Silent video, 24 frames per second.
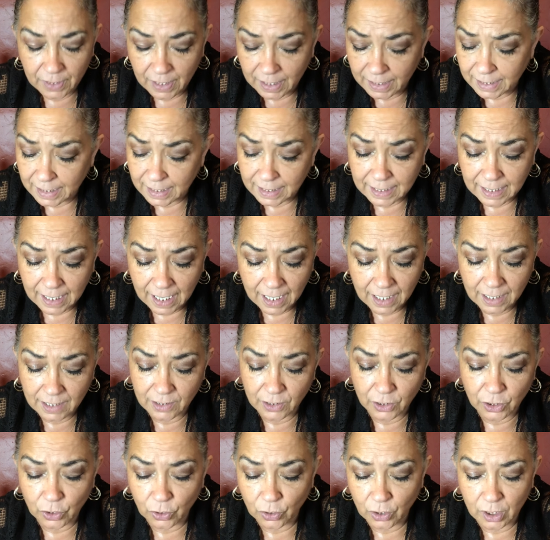like,
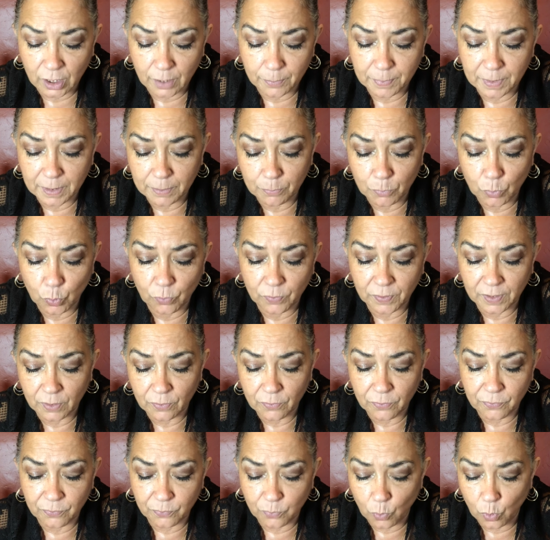again, you're going to be moving
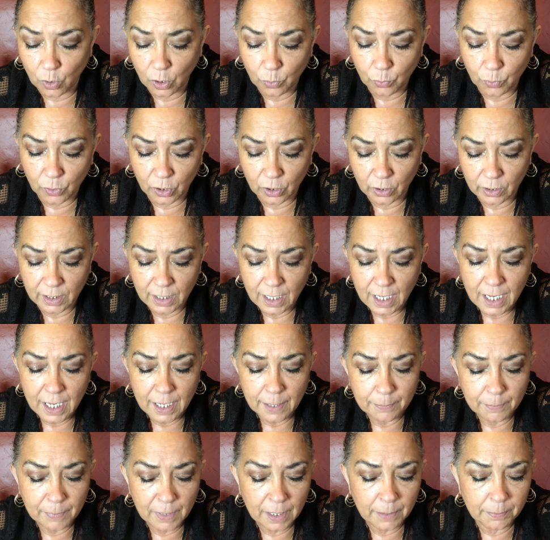forward,
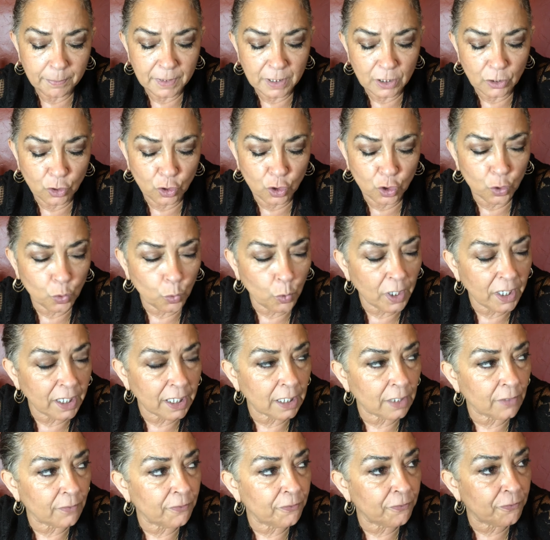maybe
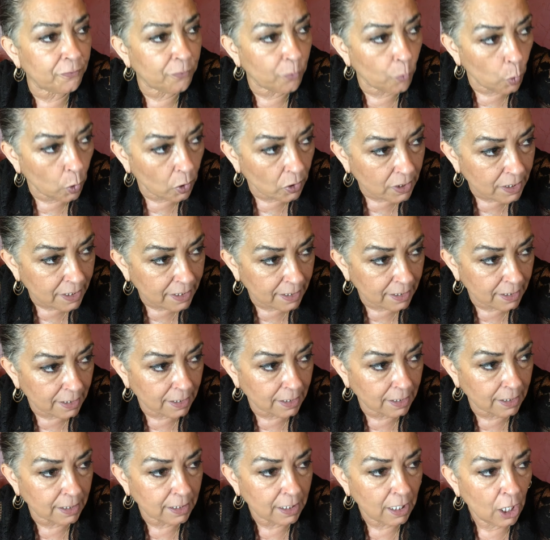joining
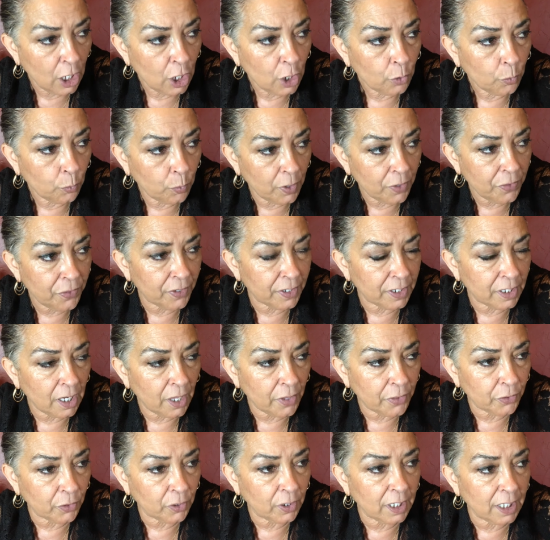forces with
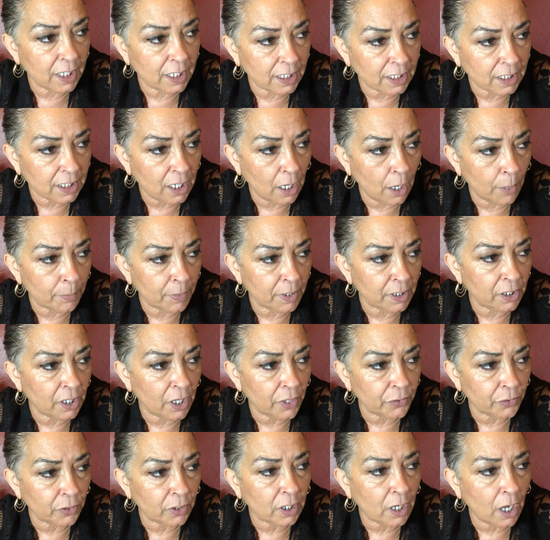another income,
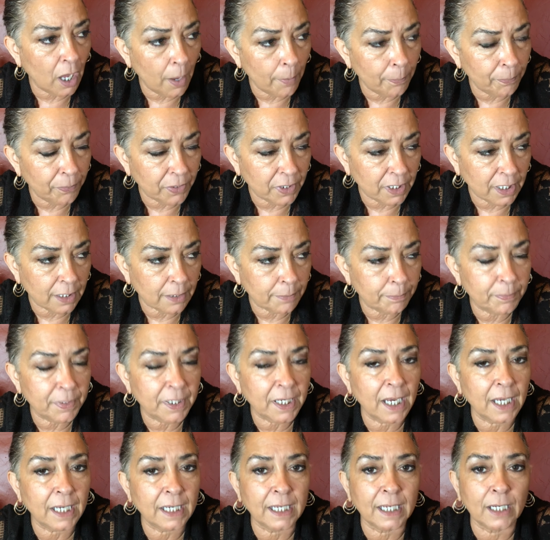another company,
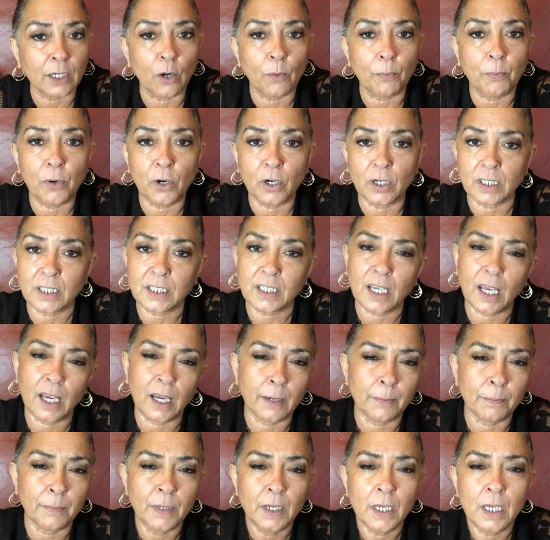taking a
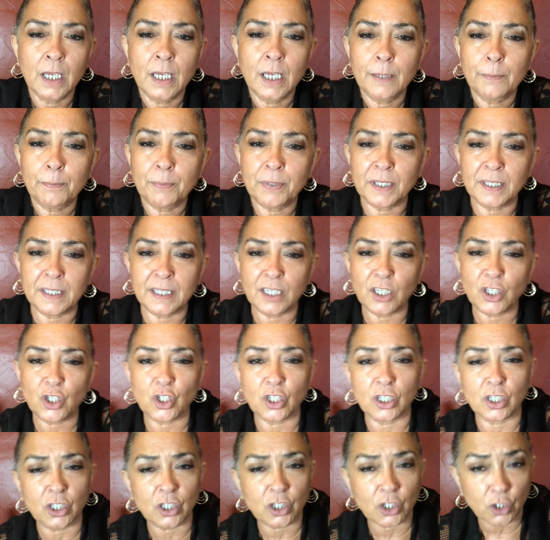part-time
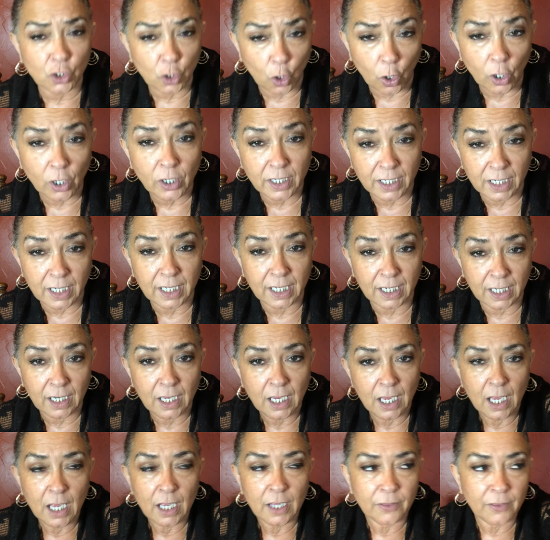position, starting
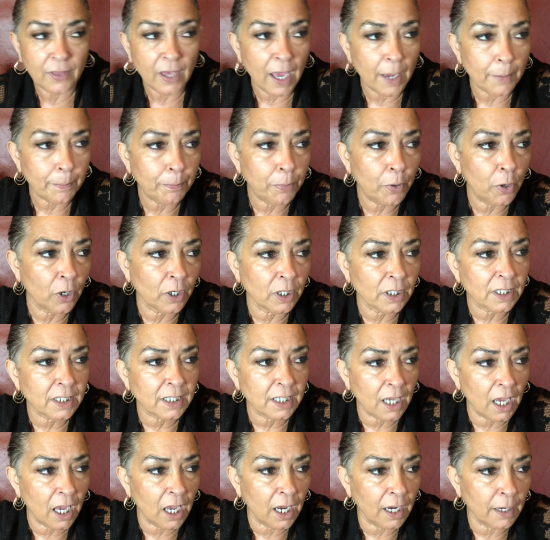that
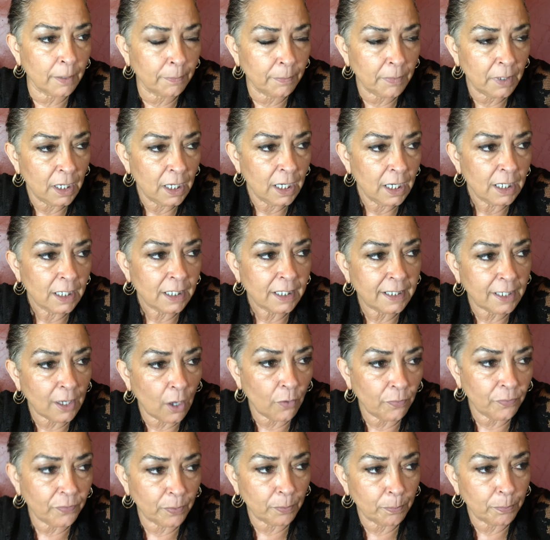part-time
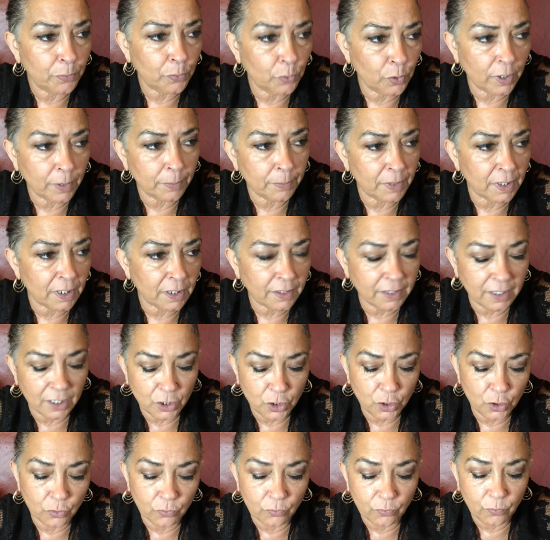self-employment
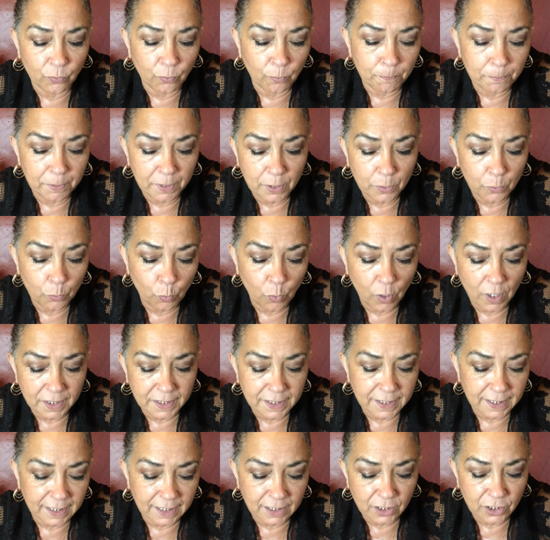that you've been
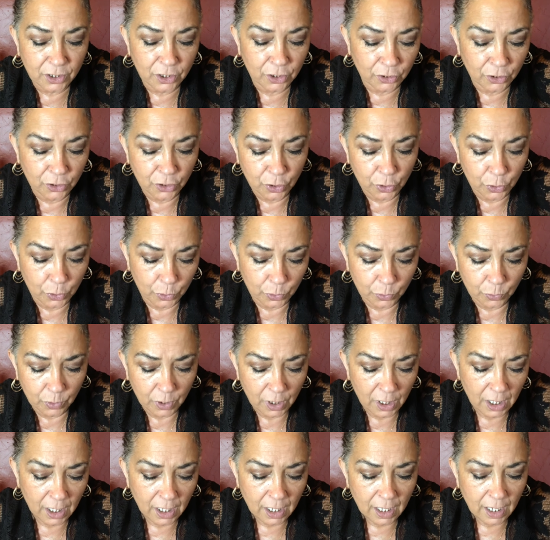wanting to do.
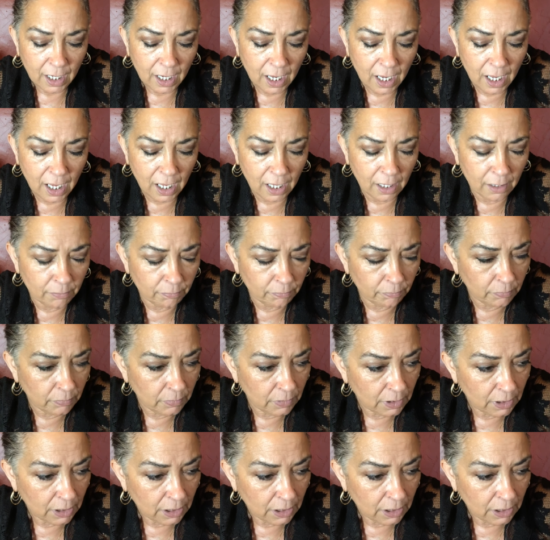Um,